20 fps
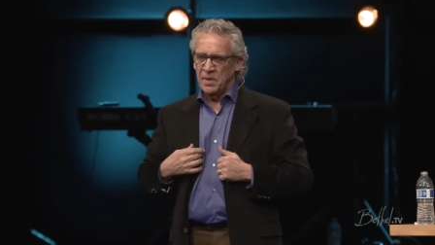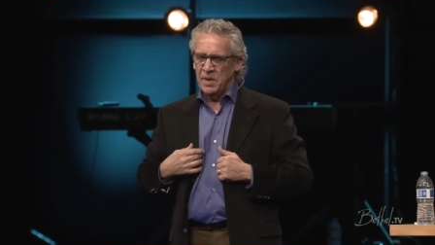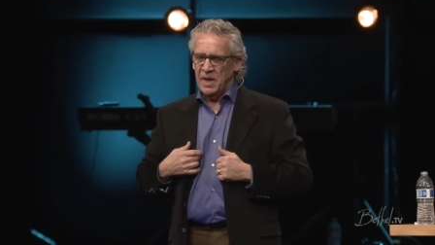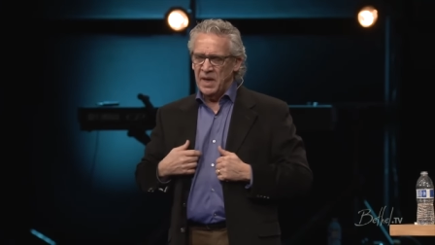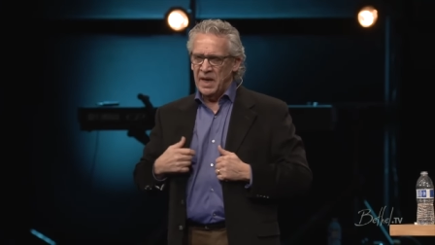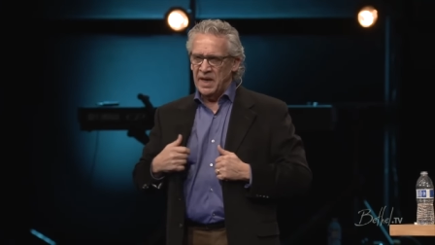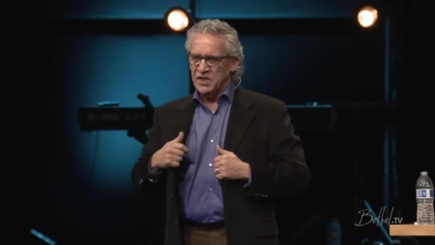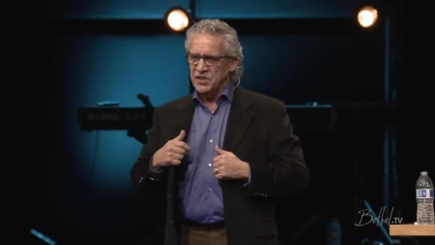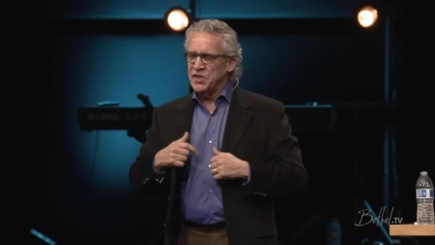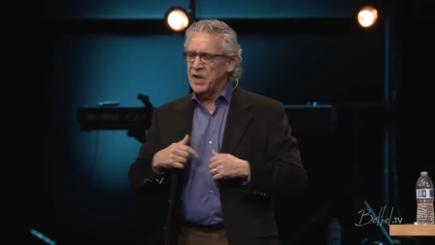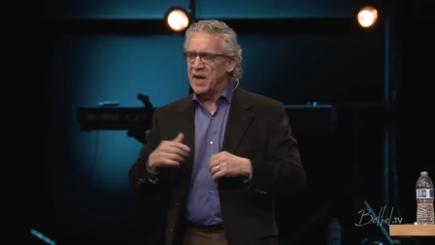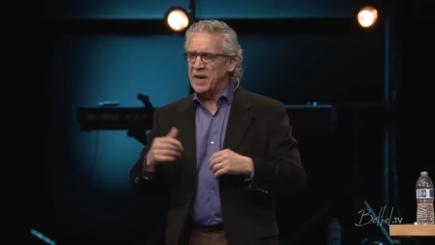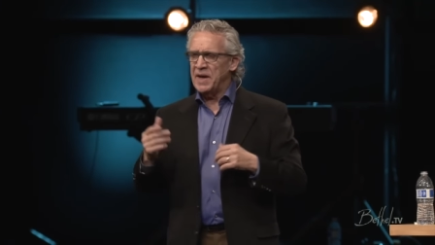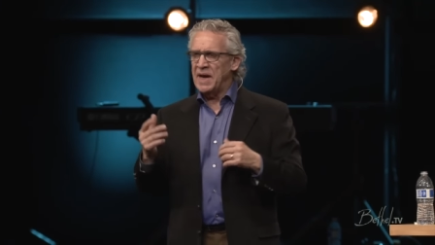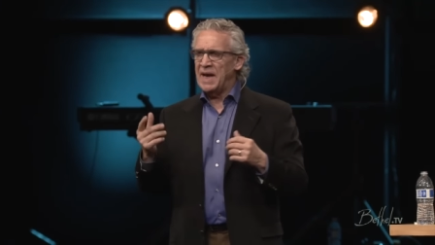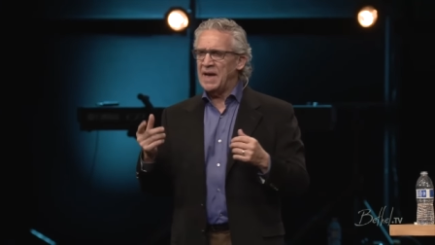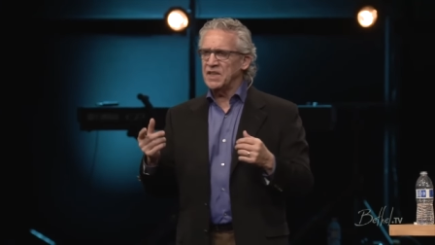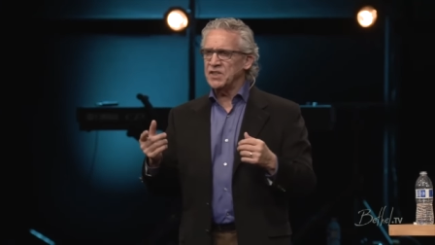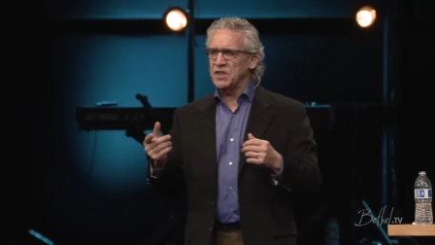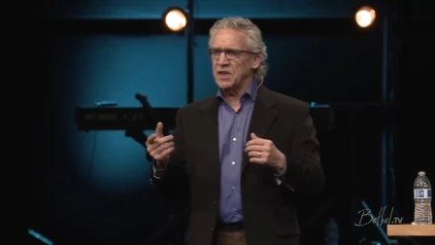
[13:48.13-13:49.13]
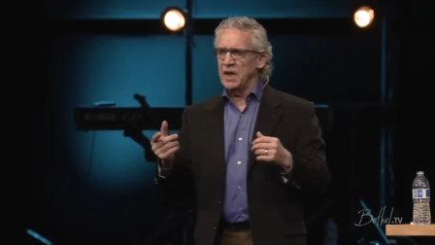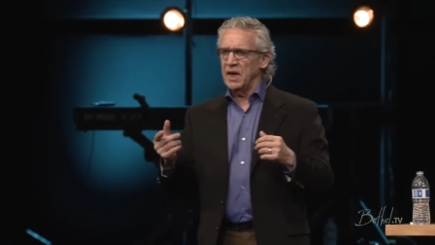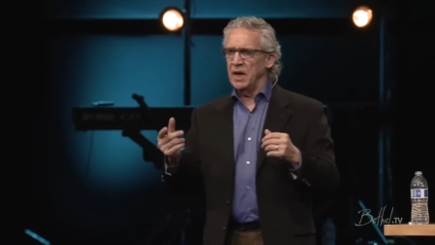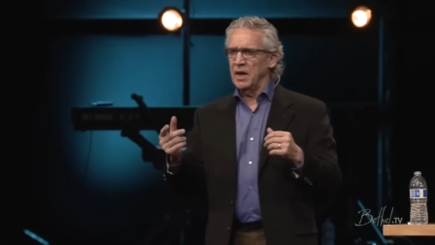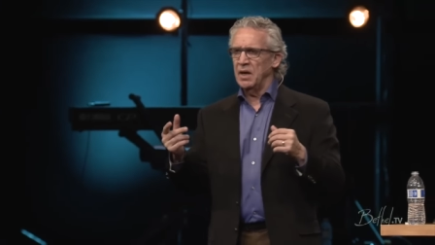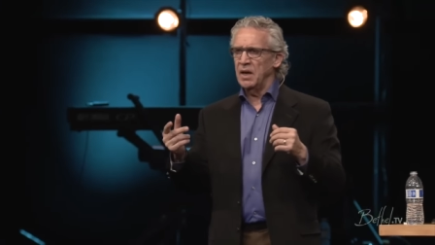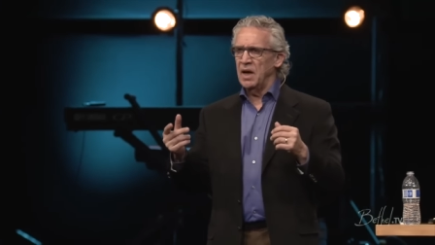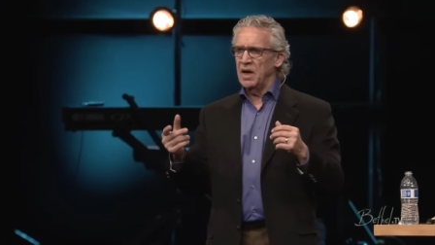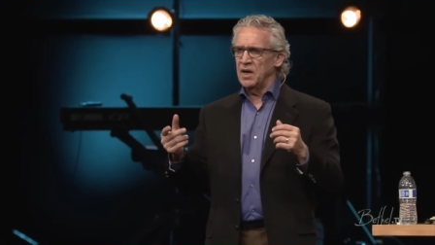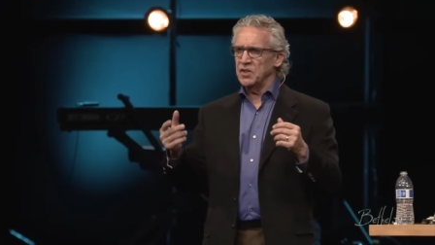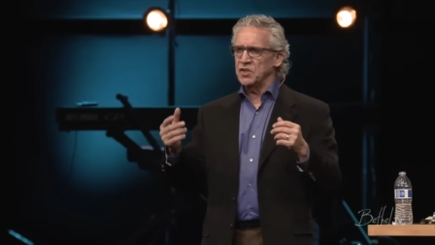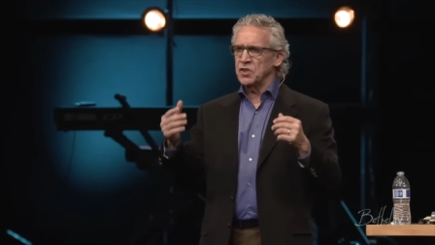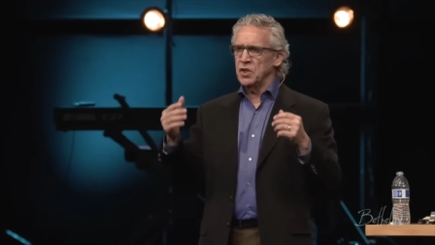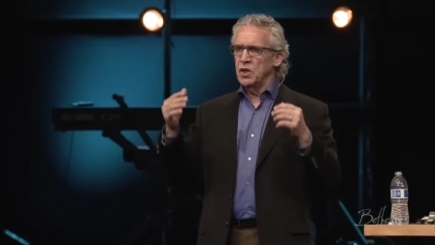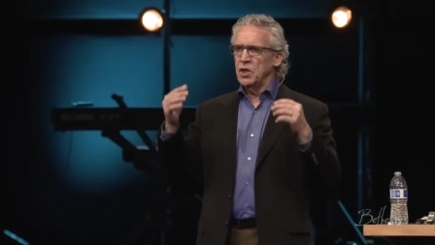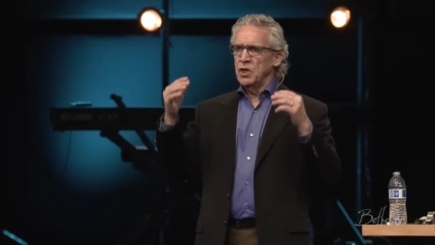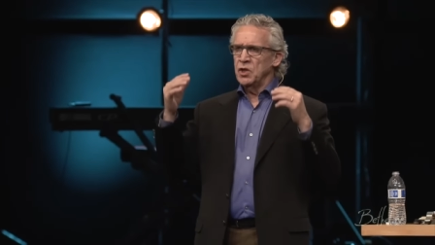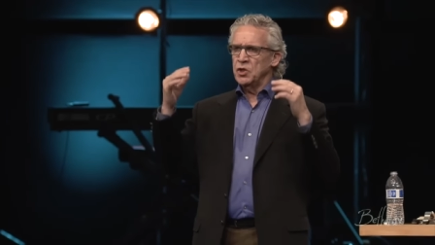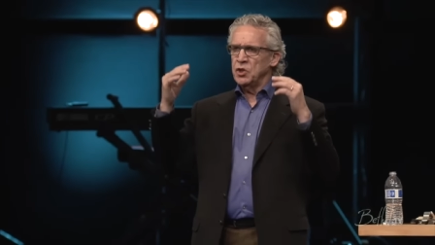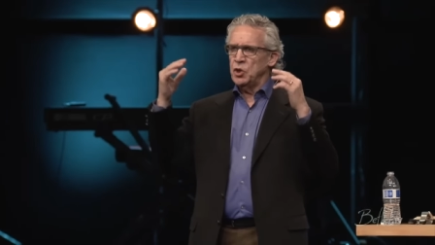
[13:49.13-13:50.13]
He's not asking us
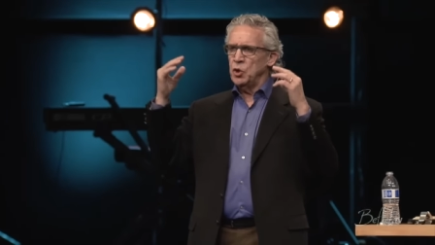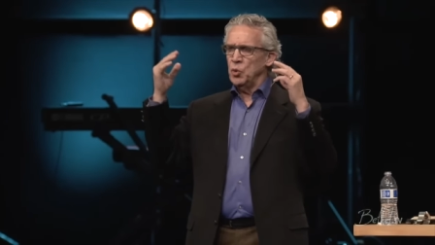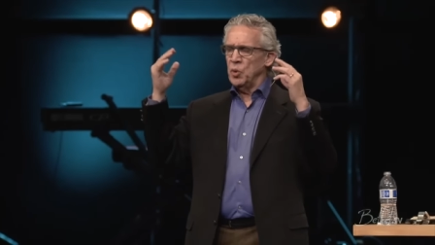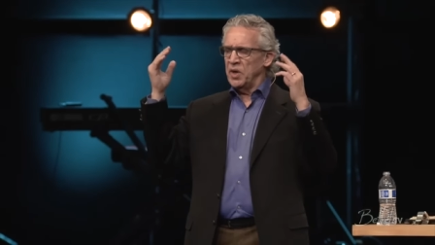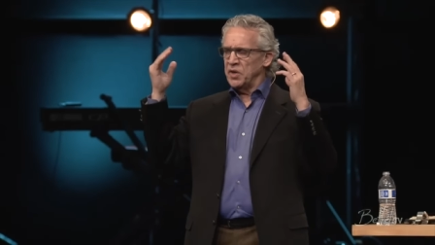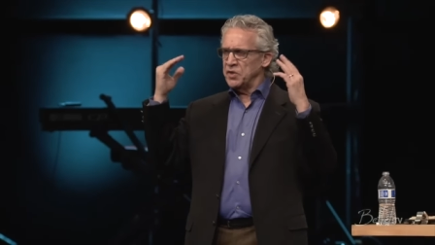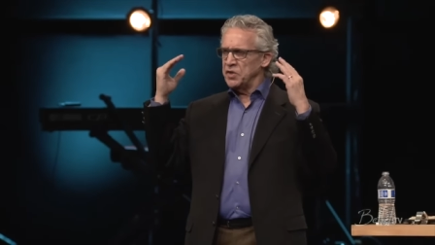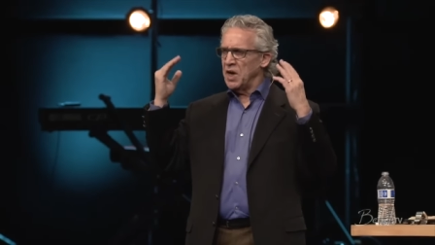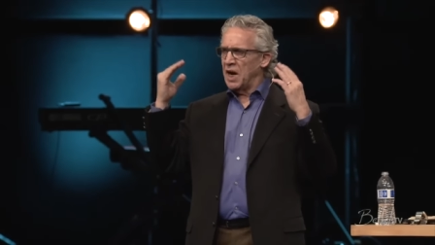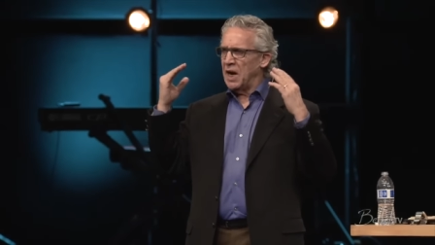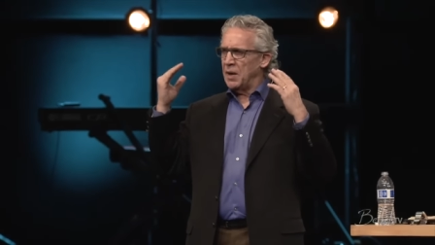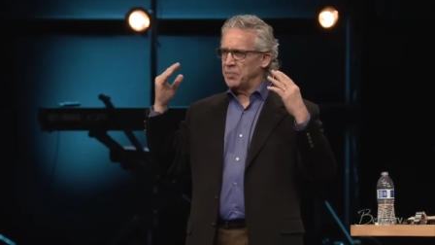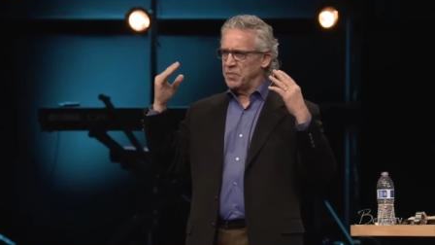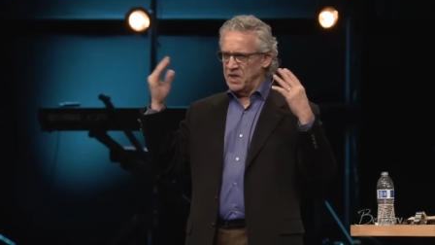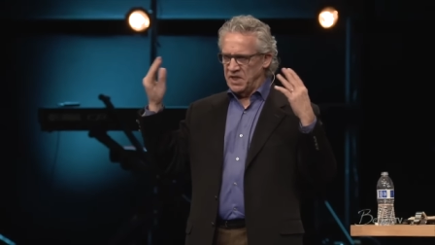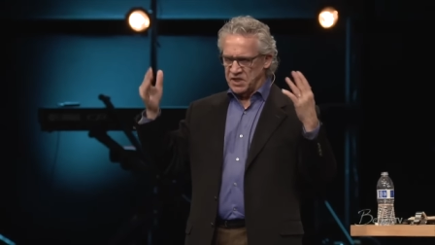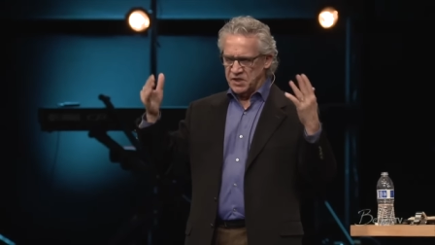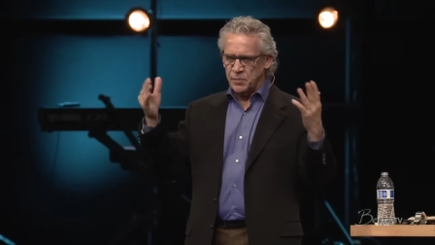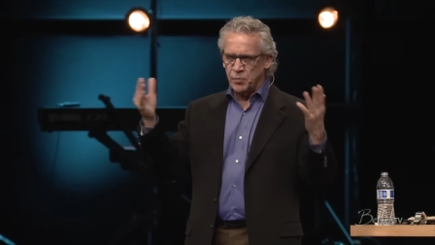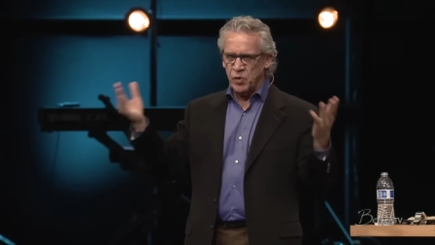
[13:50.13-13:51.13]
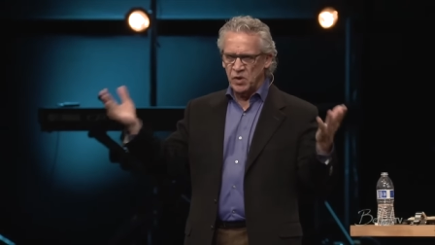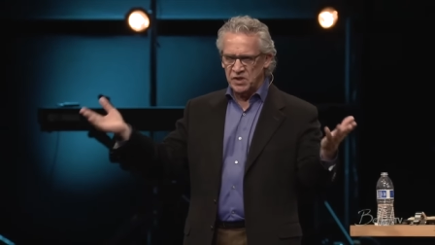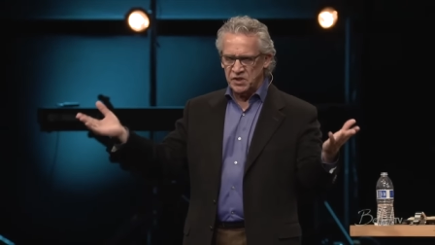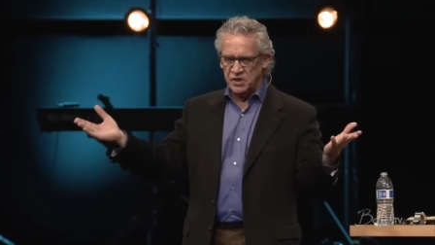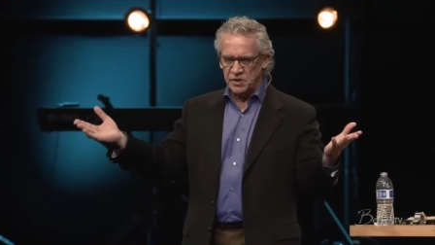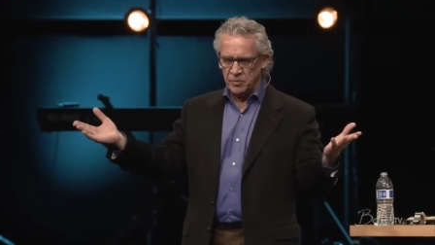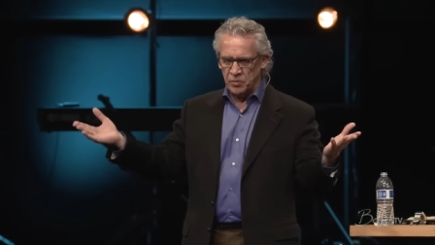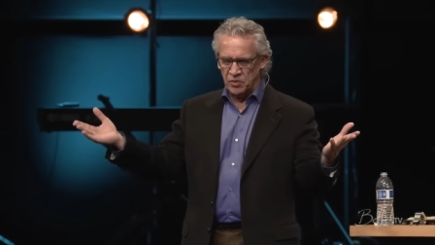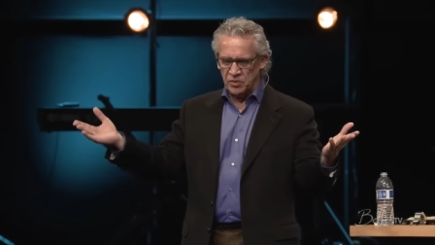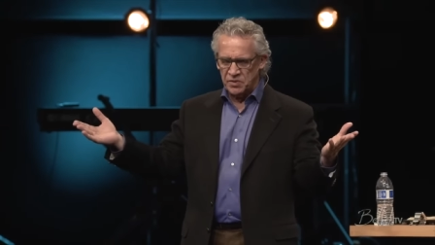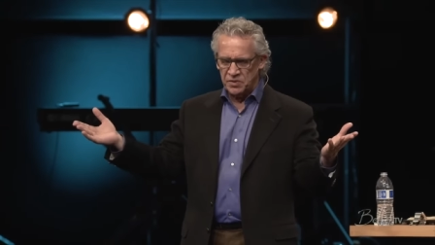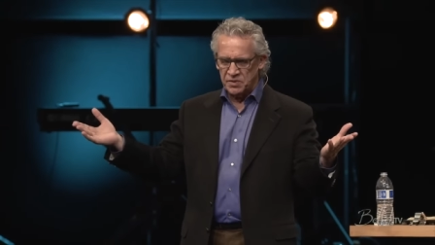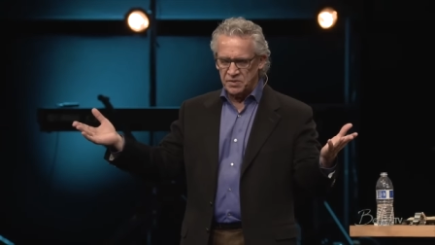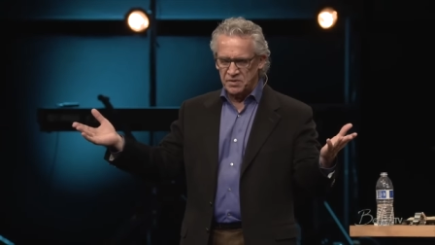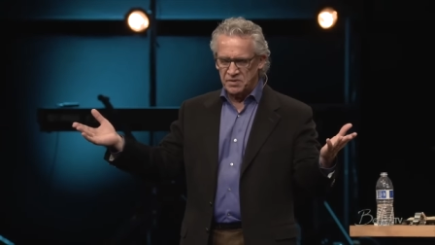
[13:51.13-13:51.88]
to adopt his principles.